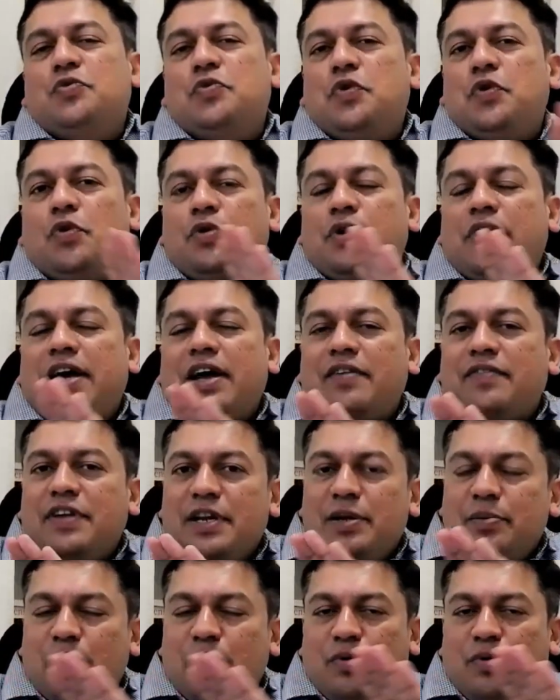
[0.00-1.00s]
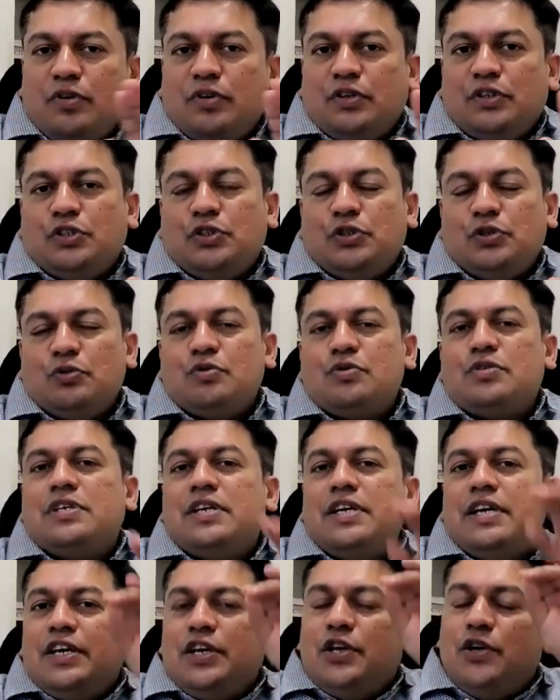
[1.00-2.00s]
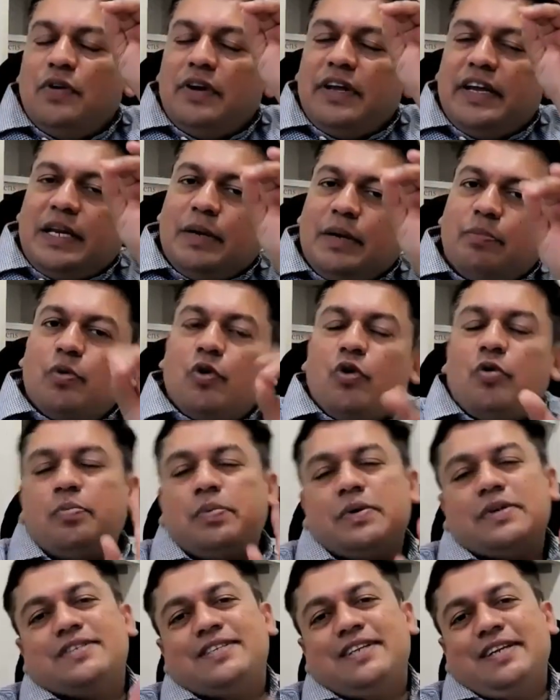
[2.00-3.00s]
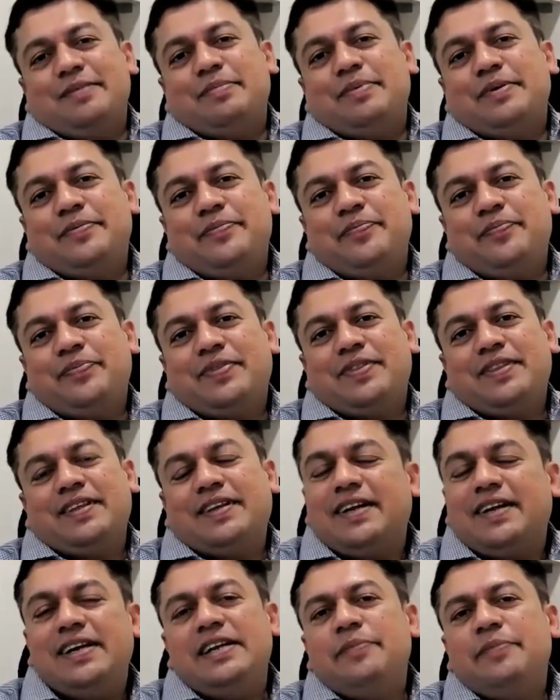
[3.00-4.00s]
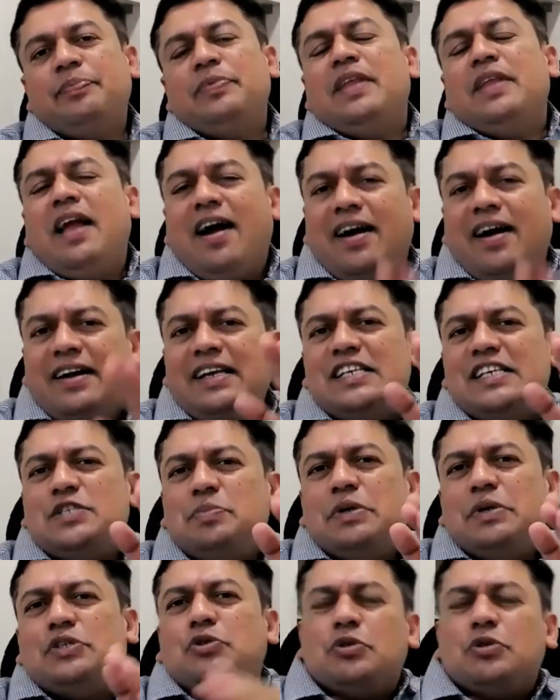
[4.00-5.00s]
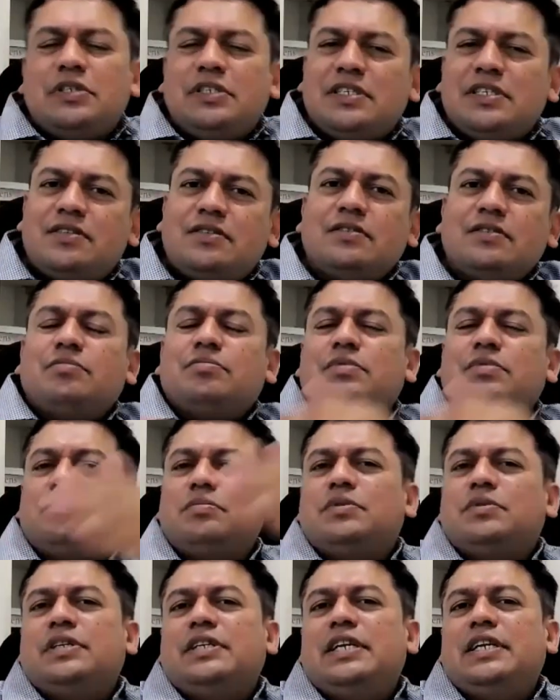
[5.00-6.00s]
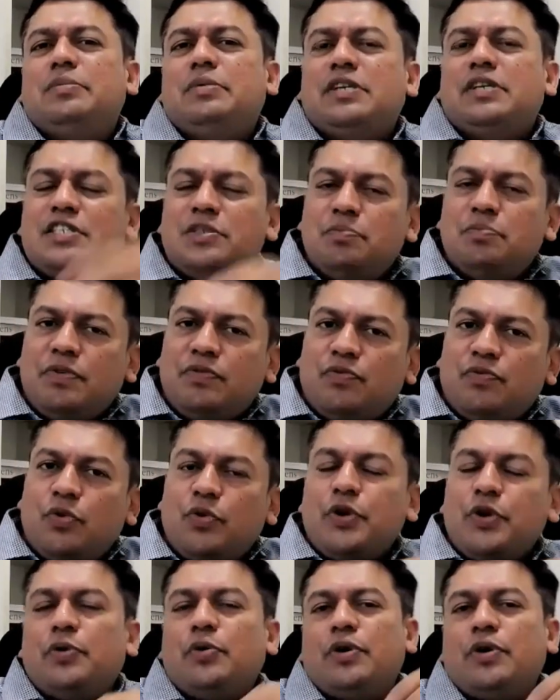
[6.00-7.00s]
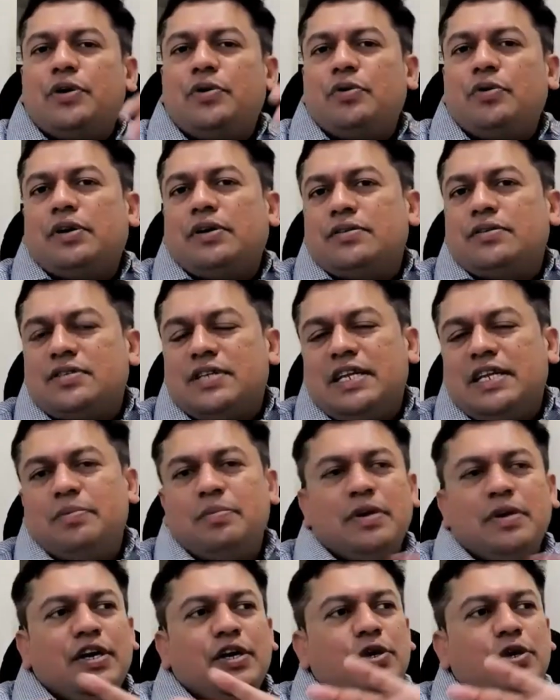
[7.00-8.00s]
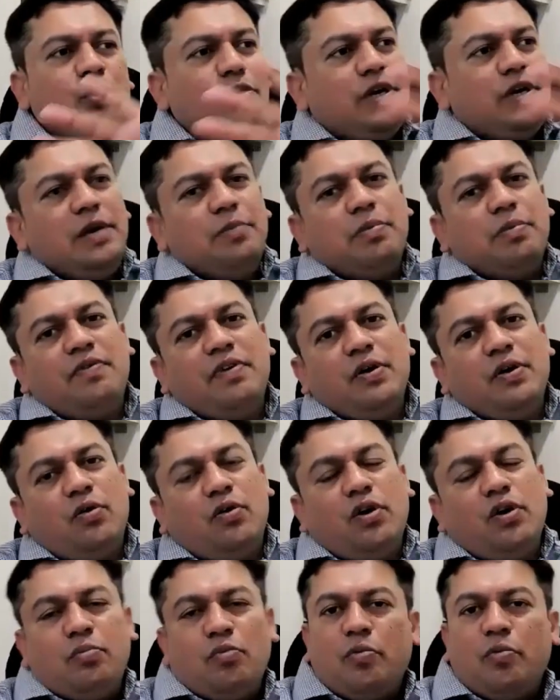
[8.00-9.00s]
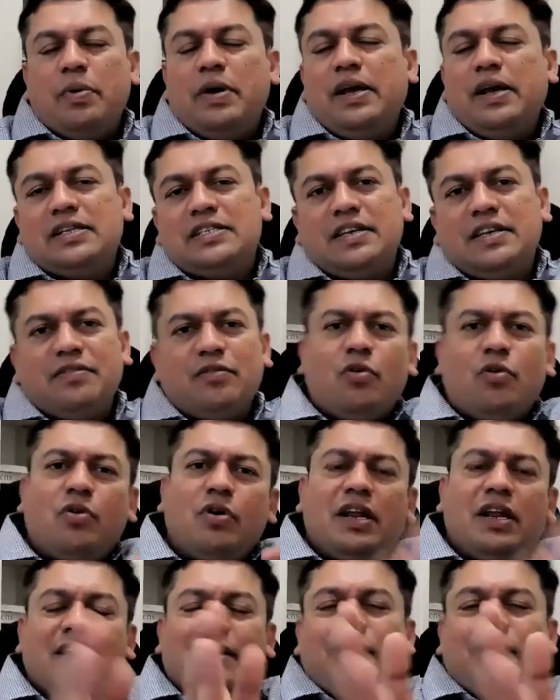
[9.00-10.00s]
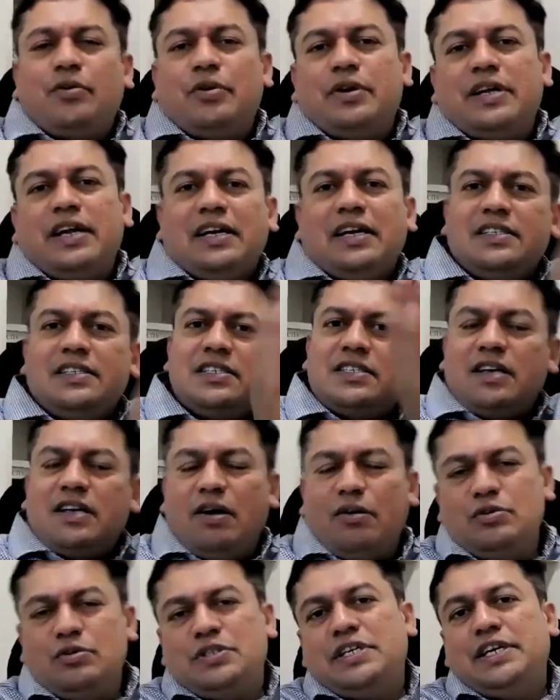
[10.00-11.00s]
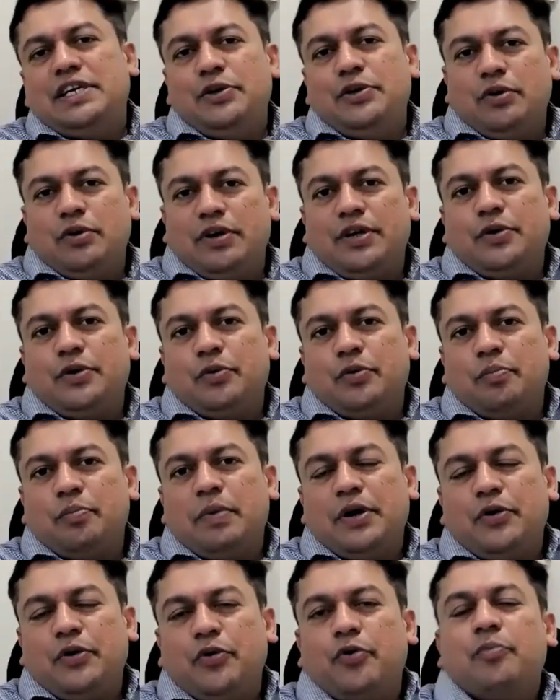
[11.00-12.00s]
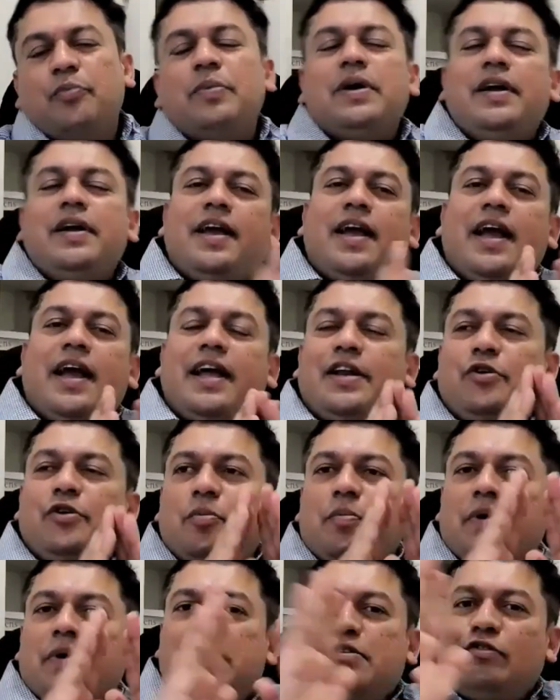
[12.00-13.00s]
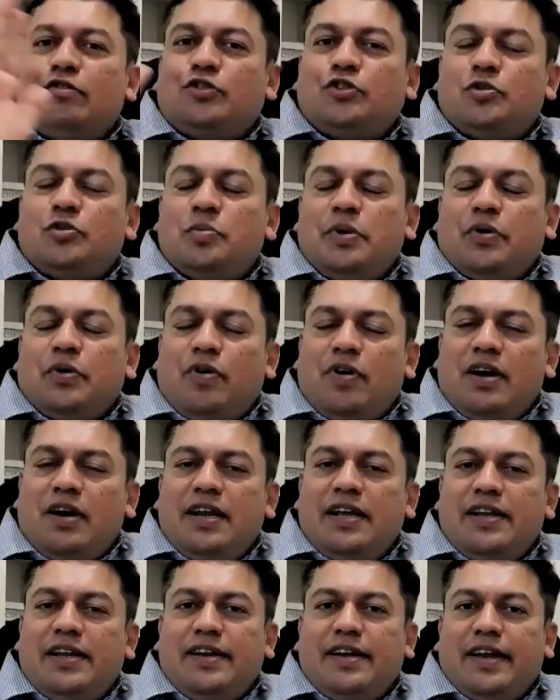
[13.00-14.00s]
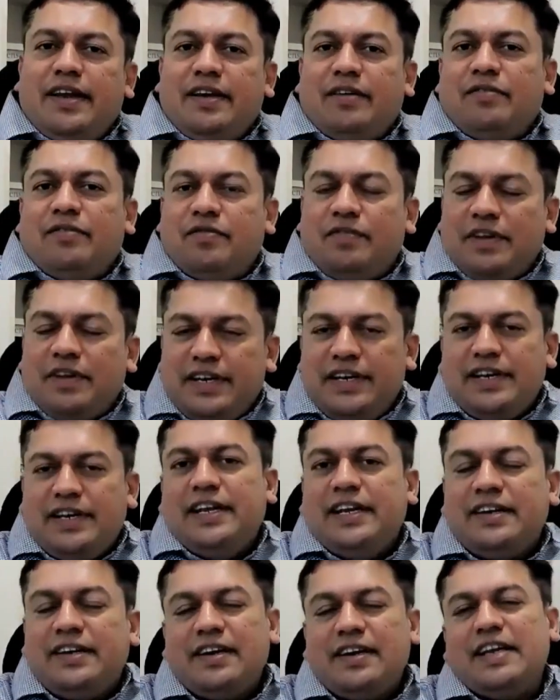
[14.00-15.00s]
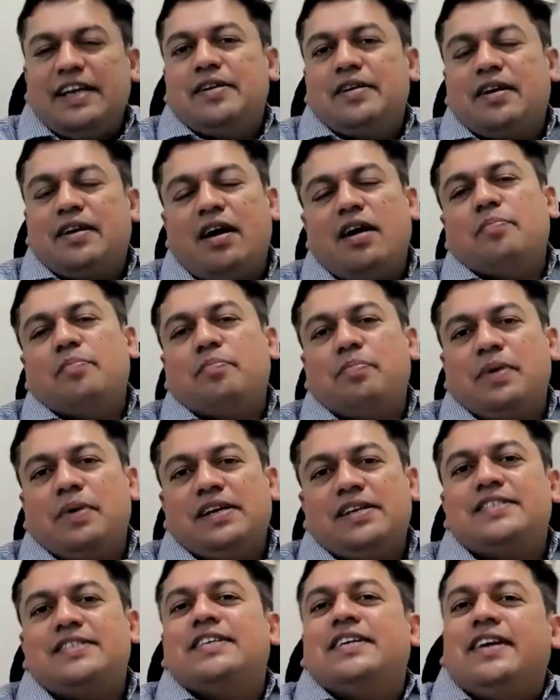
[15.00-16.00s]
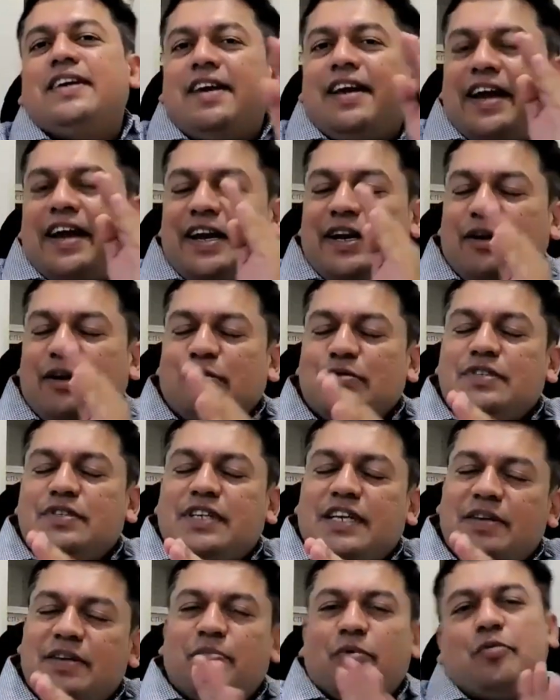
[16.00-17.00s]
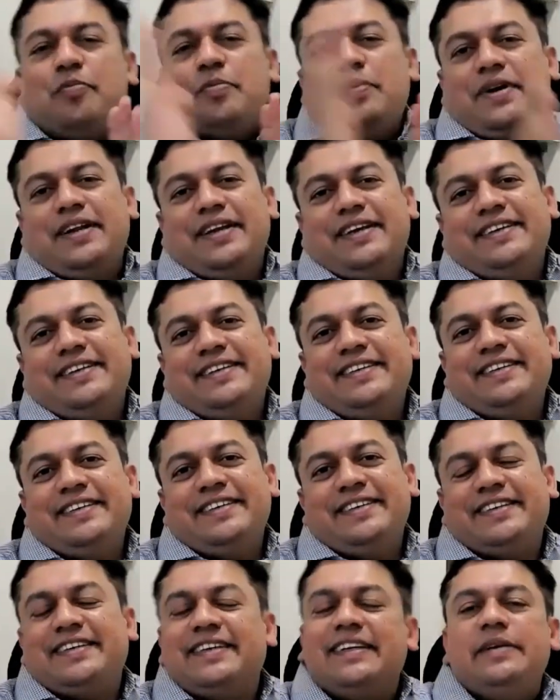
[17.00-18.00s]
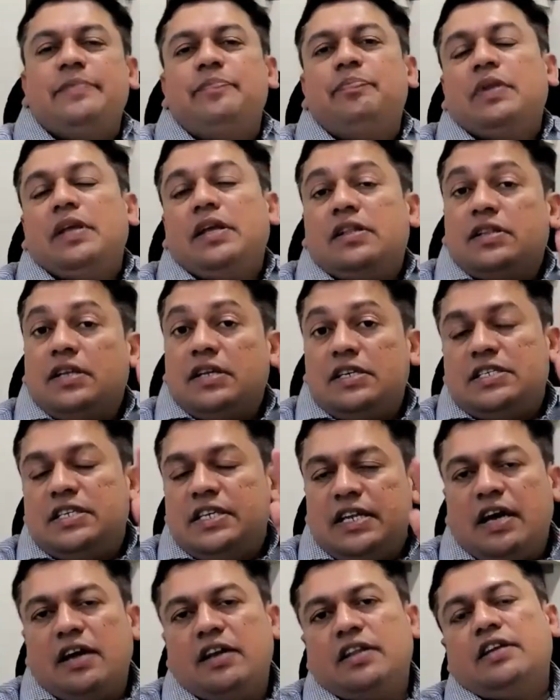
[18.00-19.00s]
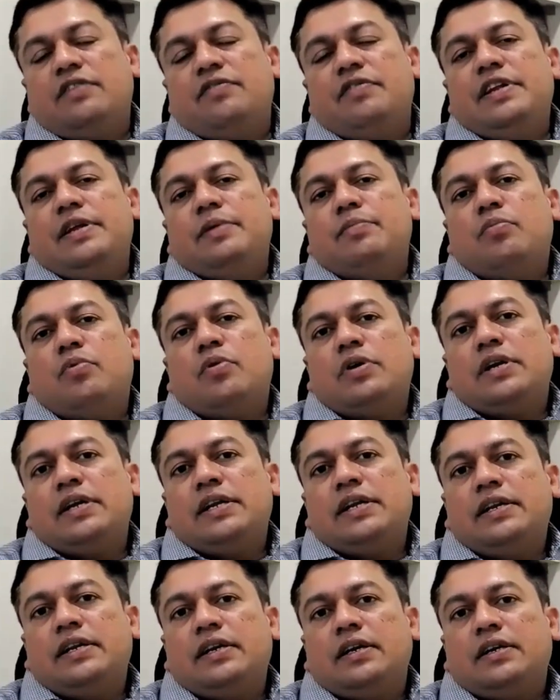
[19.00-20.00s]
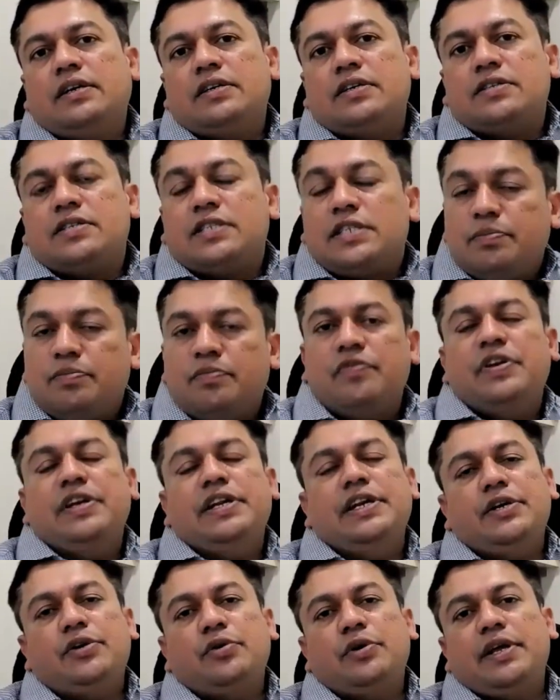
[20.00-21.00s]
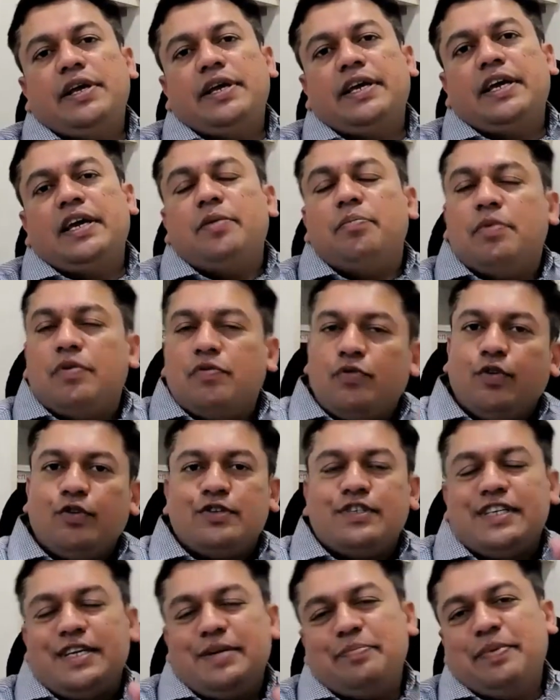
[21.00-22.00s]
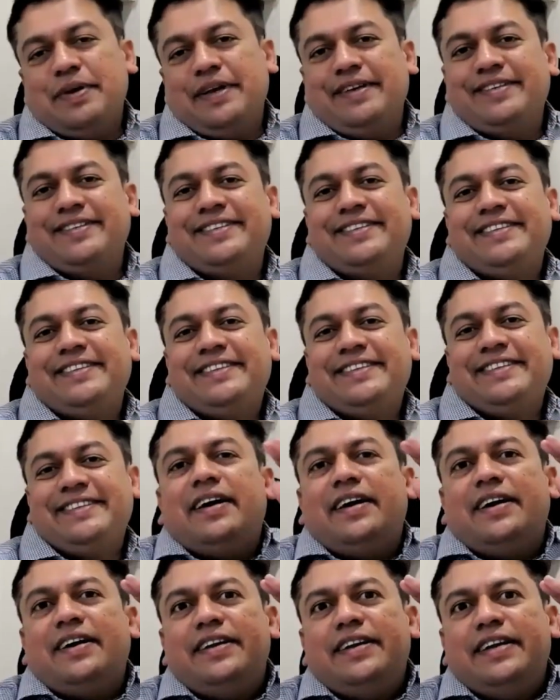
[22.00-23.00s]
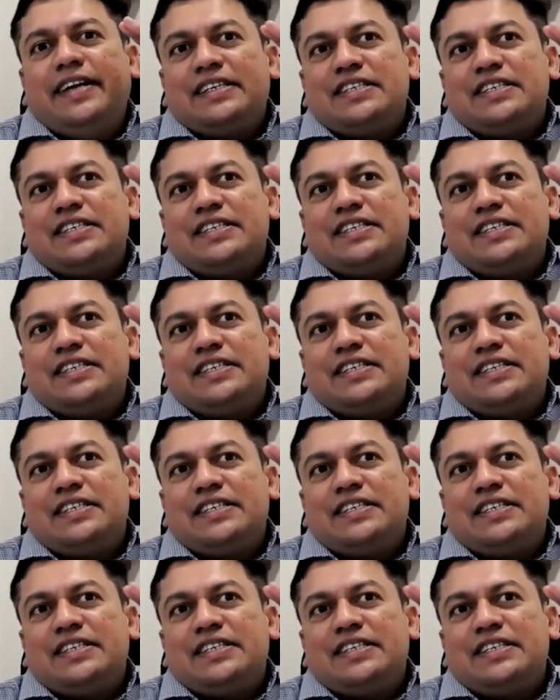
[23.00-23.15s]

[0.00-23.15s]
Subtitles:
You will not have any issues. You will get a proper sleep, right? At least make sure just 30 minutes before your sleep, you keep away all mobiles and all electronic gadgets outside your bedroom. And your bedroom should be only in a very neat, clean, calm place, and you sleep properly, right? That's another very important step we need to take care before sleeping.